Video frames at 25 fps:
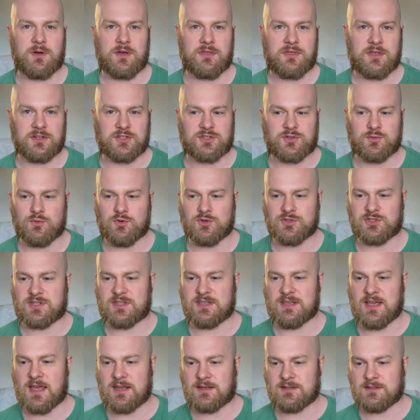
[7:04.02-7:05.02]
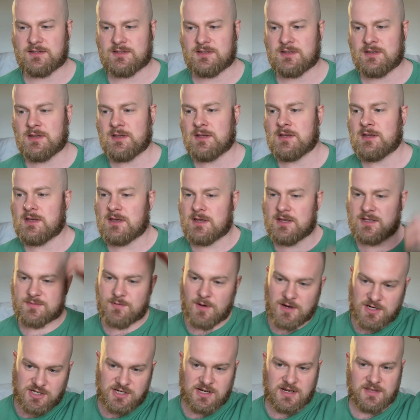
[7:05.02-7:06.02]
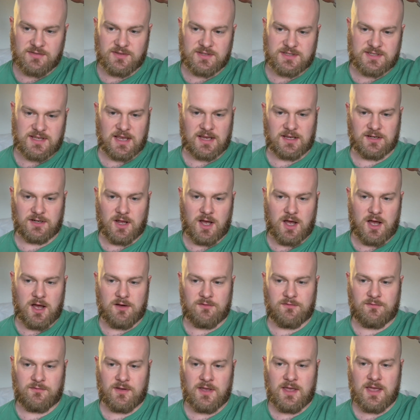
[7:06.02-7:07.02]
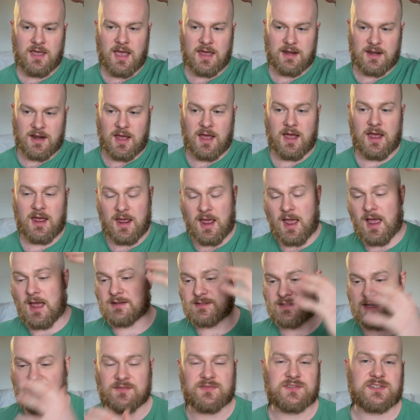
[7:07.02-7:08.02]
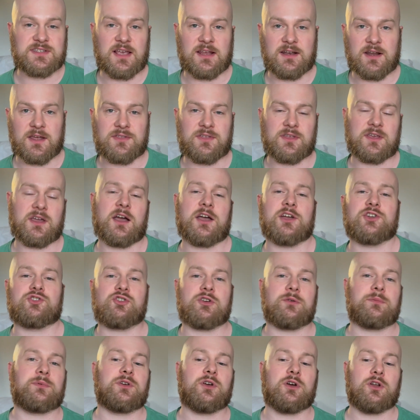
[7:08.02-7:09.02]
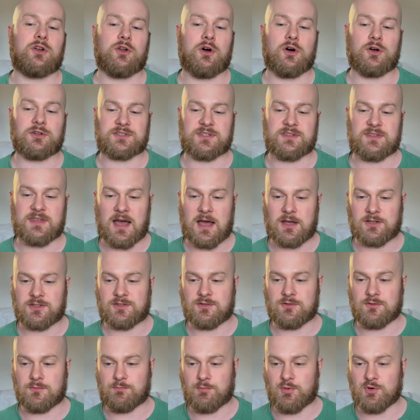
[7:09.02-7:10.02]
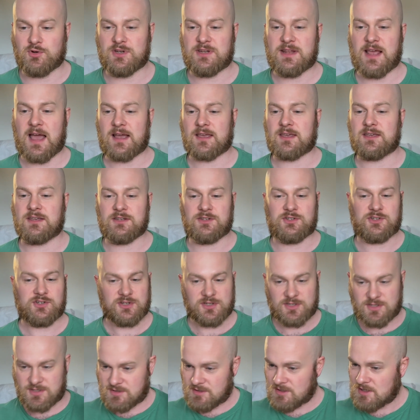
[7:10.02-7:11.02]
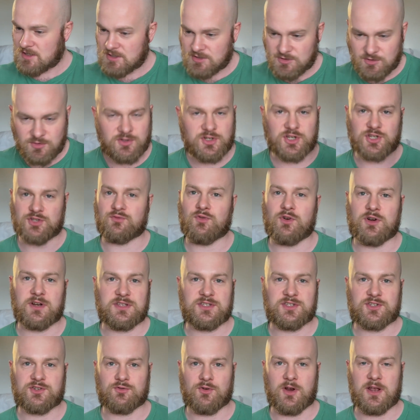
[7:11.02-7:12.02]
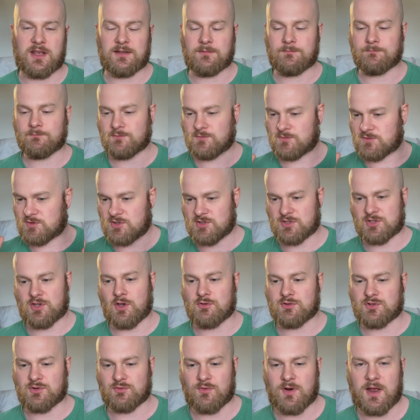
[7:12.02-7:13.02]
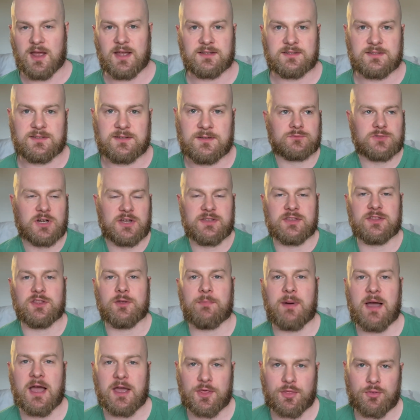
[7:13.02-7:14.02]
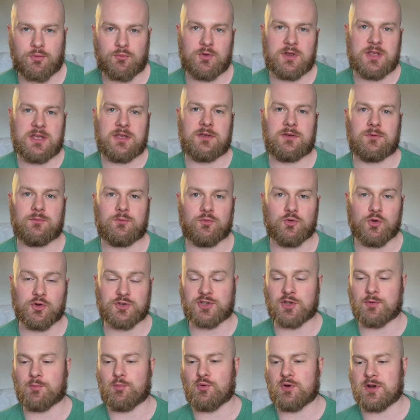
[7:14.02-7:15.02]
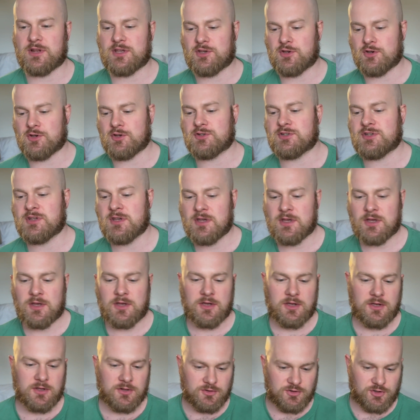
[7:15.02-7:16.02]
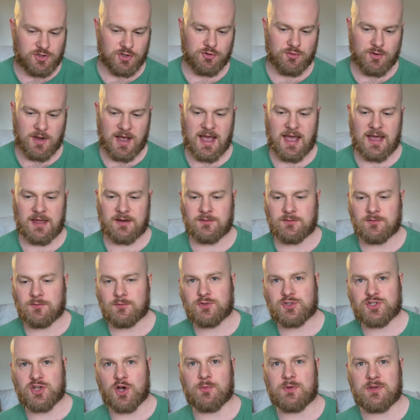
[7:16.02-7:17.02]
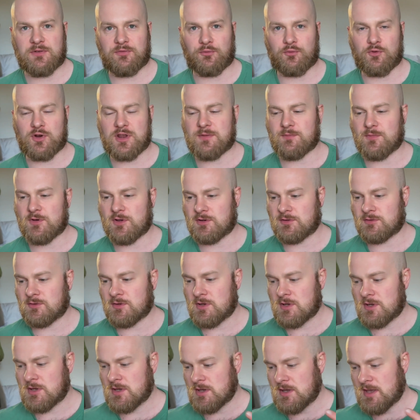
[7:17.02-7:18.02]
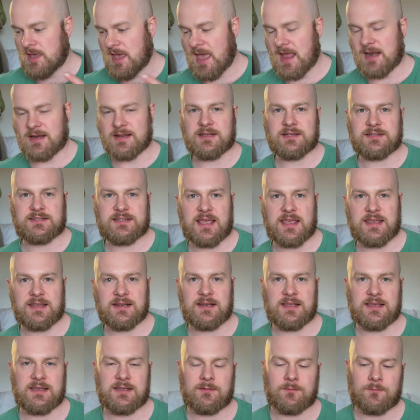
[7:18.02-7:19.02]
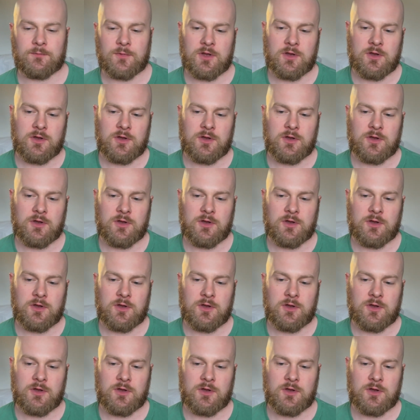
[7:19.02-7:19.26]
I think, towards the end, especially in the second half. And as I've said, I think I attribute a lot to that, to Bundy Aki just run it straight. Just go direct. I think the back three were also pretty good. Doohan, Tommy Freeman, Elliot Daly.